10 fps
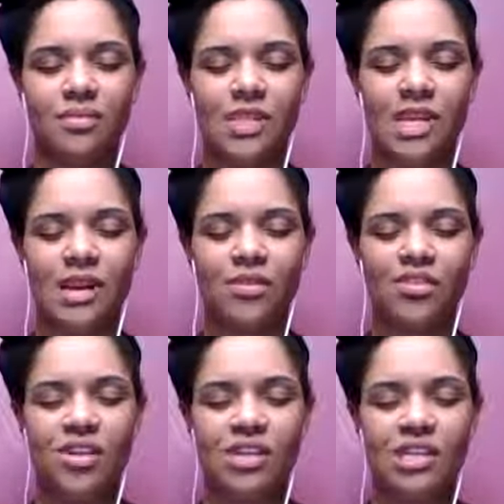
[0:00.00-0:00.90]
Now, as
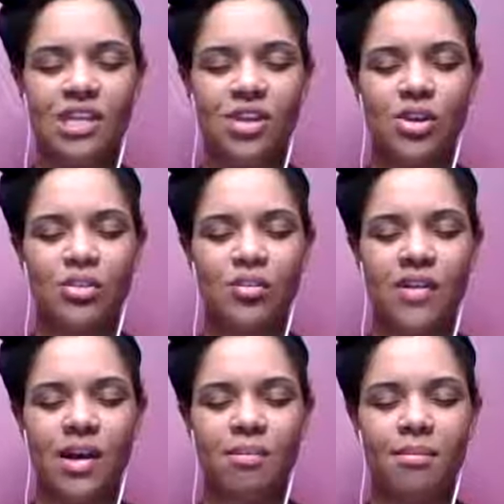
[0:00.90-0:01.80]
you continue to move
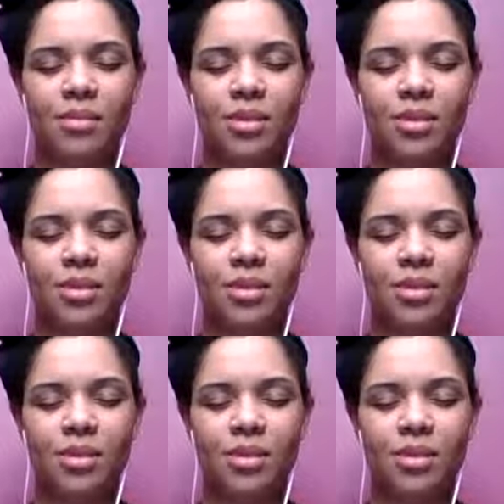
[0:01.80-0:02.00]
up,